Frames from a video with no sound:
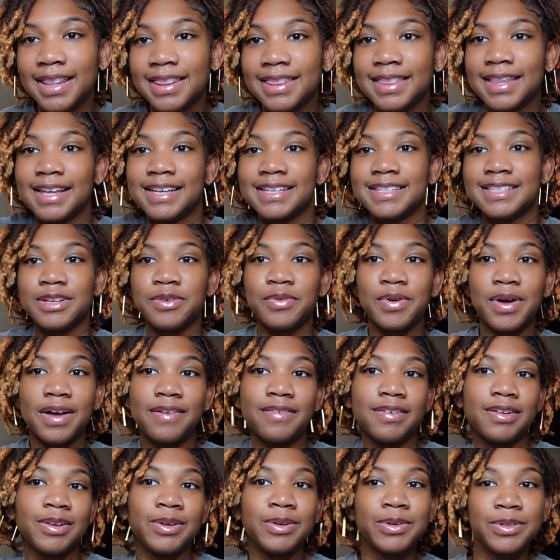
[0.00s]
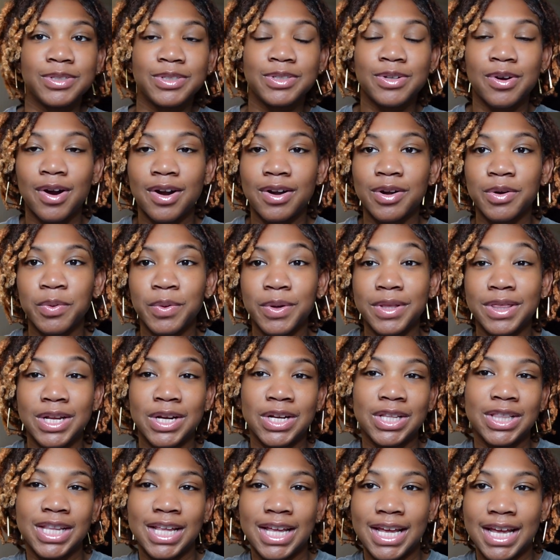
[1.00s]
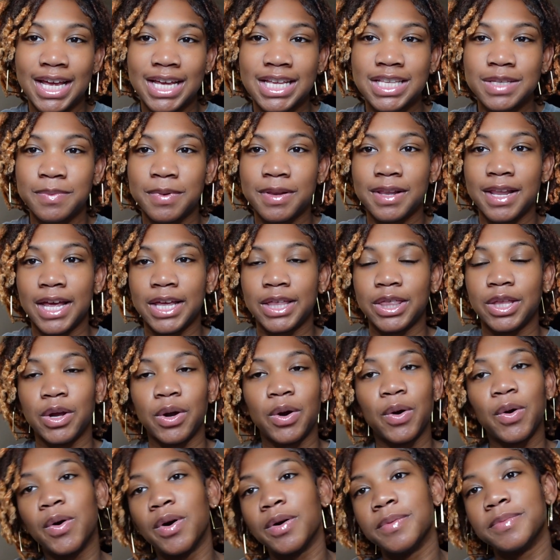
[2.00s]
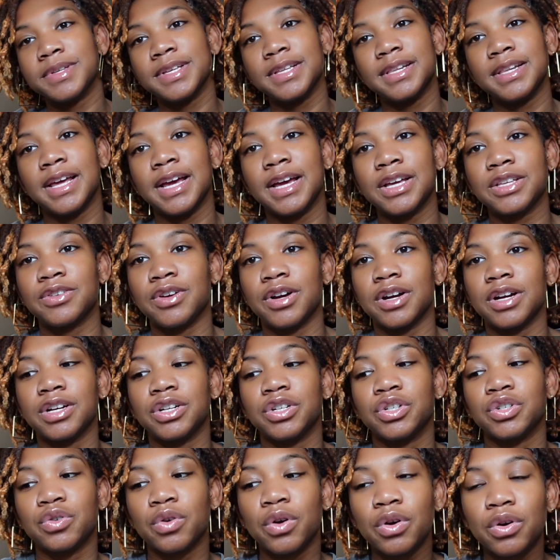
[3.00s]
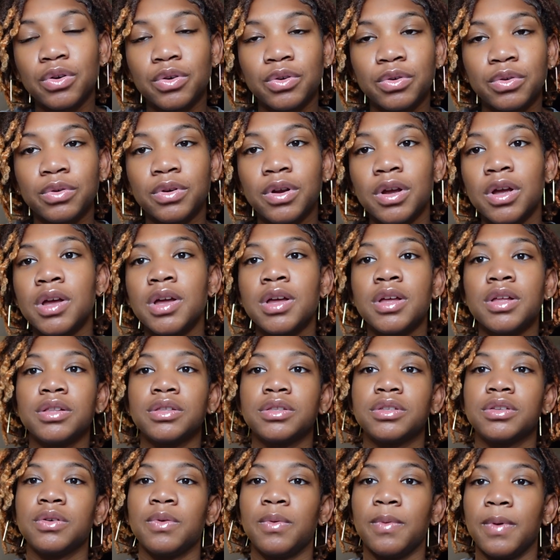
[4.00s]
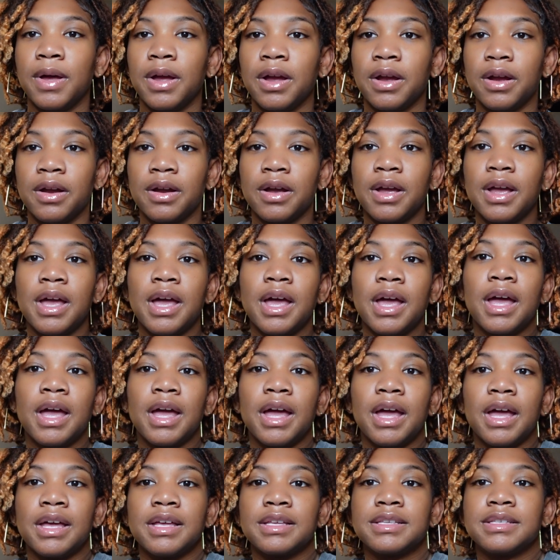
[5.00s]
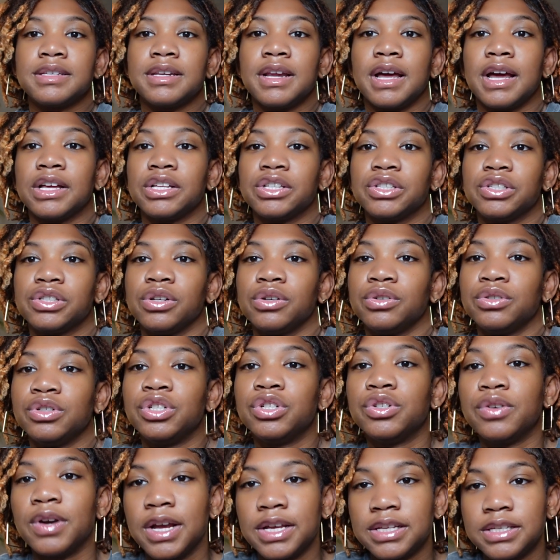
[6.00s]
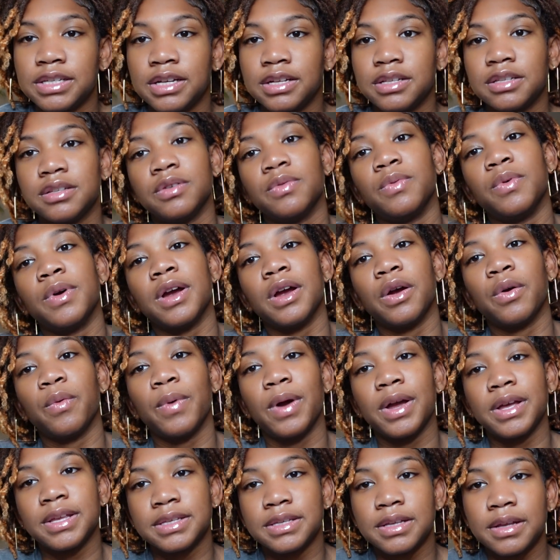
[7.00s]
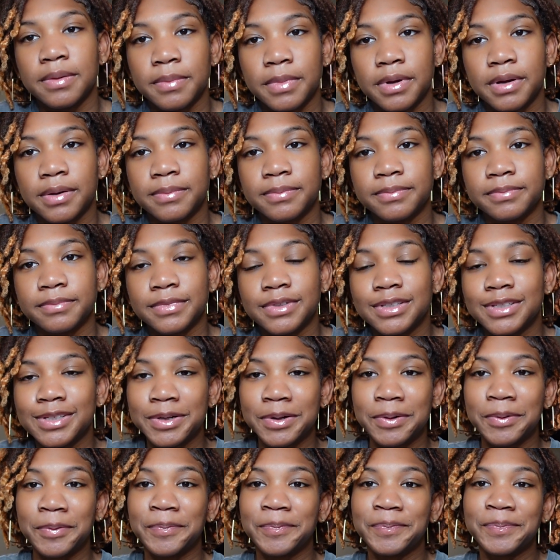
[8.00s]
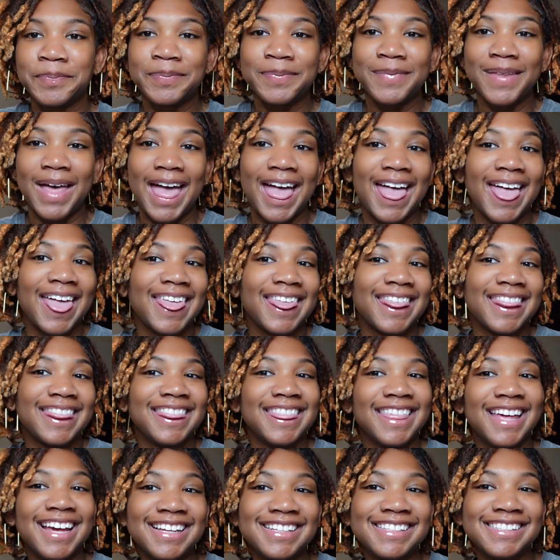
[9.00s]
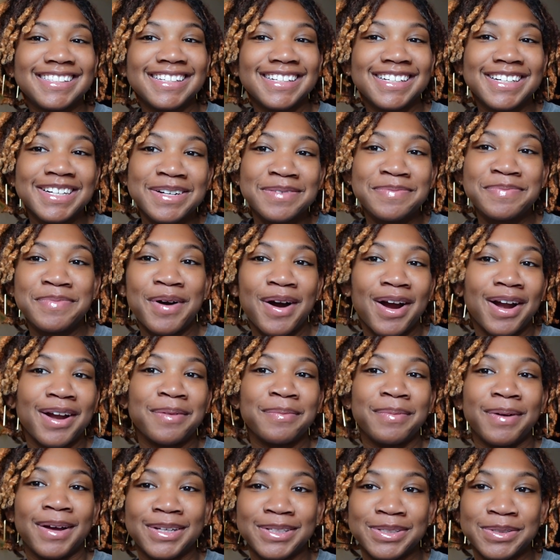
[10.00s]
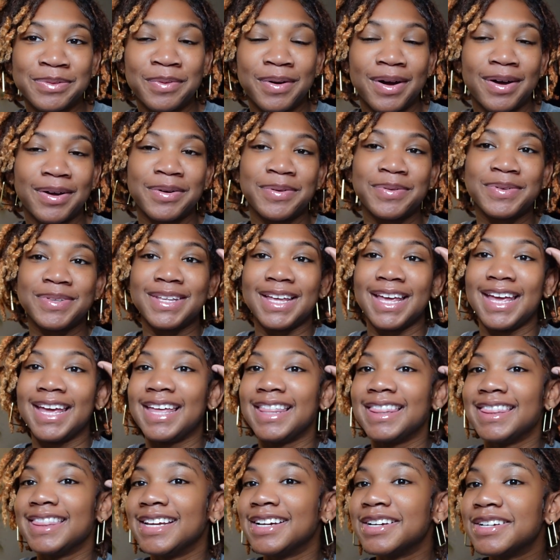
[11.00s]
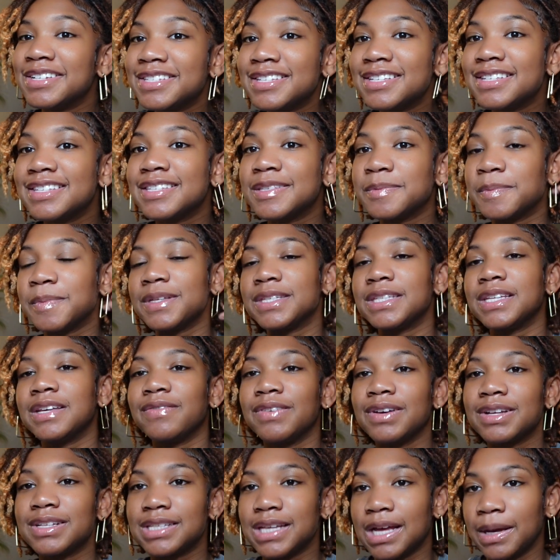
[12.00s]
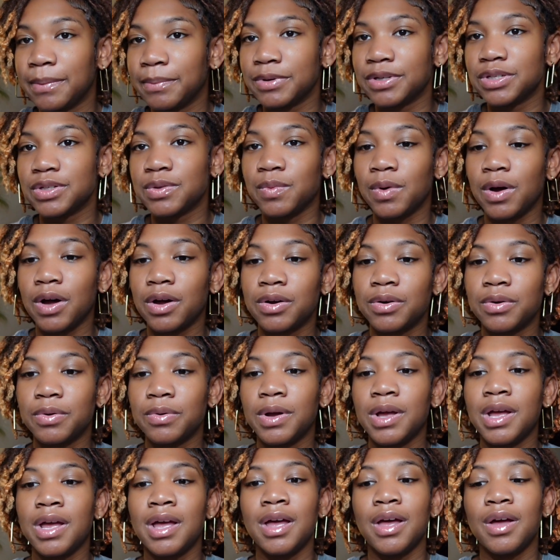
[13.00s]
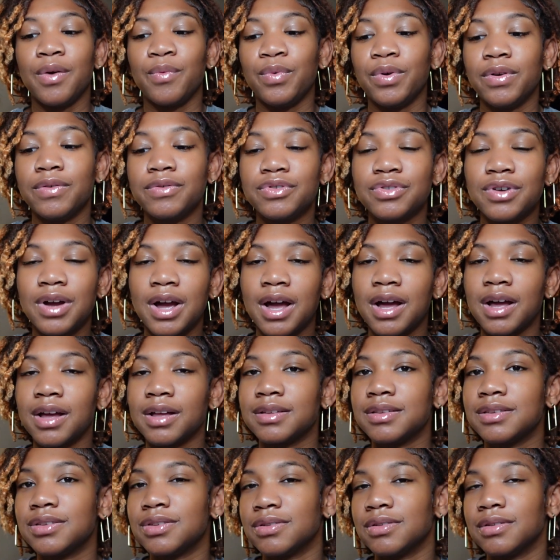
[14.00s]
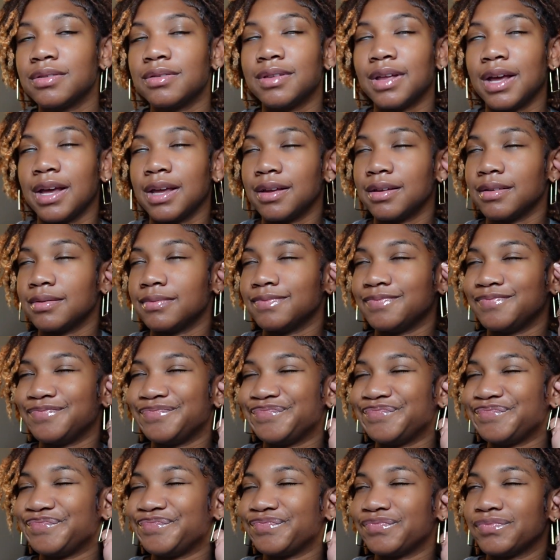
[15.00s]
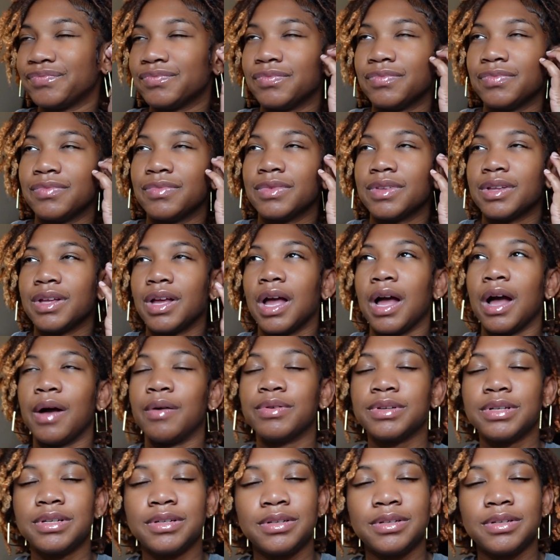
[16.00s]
They still have a little startle in their legs, but like their arms and legs are controlled to where it's not so drastic to where it wakes them up. So that's the good part about swaddles. And there's a specific type of swaddle. We've tried, like, I was